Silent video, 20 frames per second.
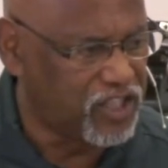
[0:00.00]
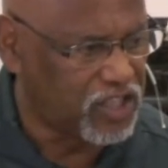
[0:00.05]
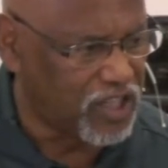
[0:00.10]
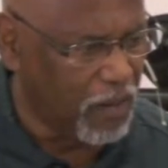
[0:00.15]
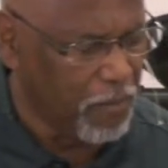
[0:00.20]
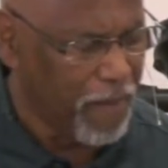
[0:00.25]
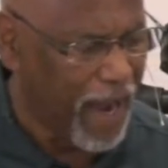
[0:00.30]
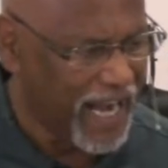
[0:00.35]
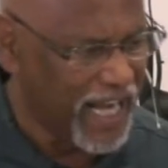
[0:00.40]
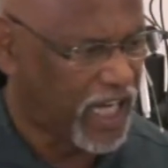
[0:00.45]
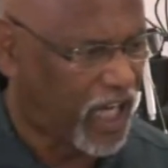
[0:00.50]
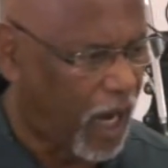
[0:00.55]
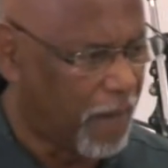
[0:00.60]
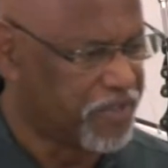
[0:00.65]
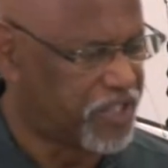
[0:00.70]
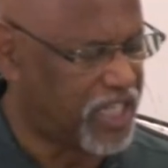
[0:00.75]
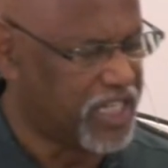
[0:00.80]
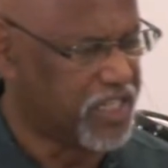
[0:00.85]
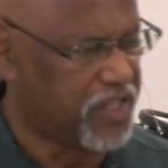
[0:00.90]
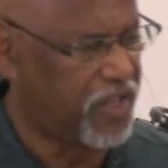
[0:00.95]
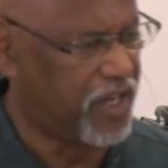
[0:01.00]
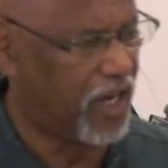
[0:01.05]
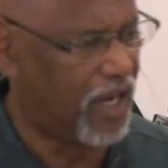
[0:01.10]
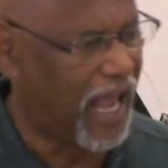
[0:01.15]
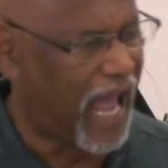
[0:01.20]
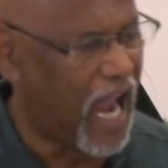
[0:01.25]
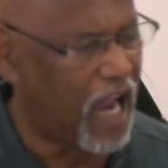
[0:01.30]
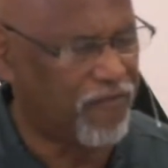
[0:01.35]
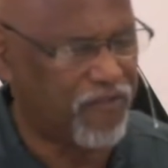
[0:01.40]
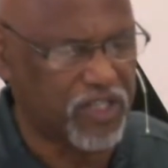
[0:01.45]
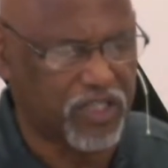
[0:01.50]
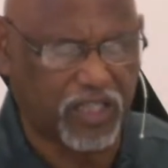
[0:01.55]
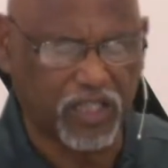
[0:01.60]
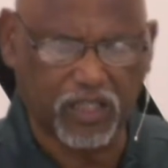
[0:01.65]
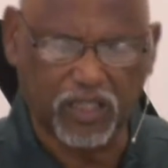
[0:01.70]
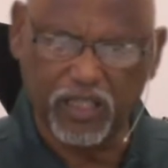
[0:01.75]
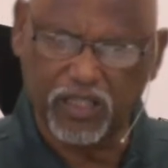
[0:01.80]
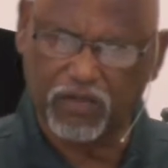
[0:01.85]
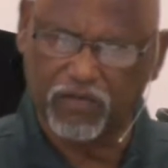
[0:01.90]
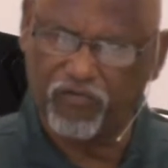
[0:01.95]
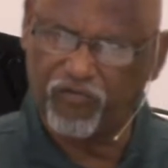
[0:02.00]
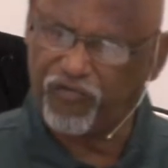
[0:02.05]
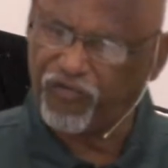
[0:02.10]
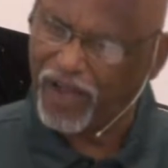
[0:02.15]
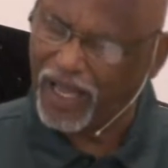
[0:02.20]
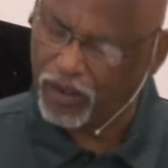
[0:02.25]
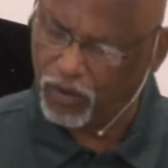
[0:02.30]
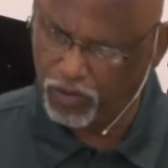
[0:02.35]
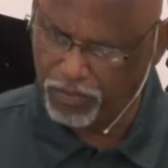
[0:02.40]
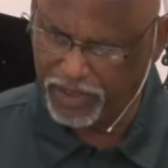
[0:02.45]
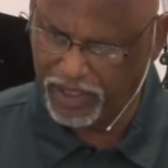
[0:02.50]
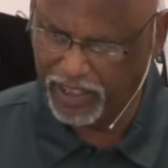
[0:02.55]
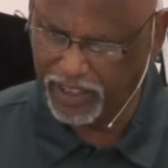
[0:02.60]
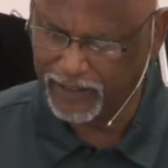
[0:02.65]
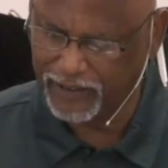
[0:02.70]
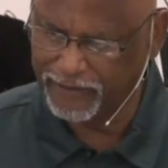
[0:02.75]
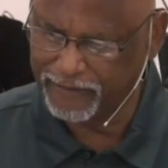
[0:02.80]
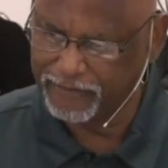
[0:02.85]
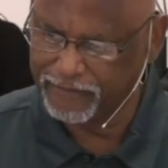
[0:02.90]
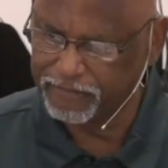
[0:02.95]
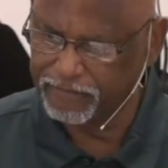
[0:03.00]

somebody comes into their life and says, listen, follow me.